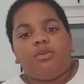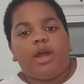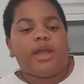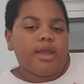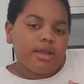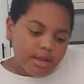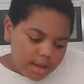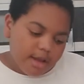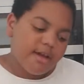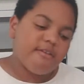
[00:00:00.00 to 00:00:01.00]
way,
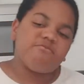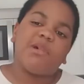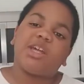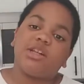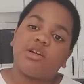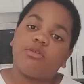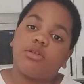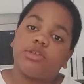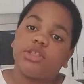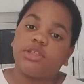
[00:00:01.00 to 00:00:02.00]
of making a
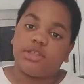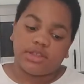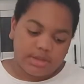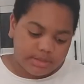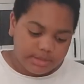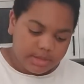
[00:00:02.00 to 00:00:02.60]
grilled cheese.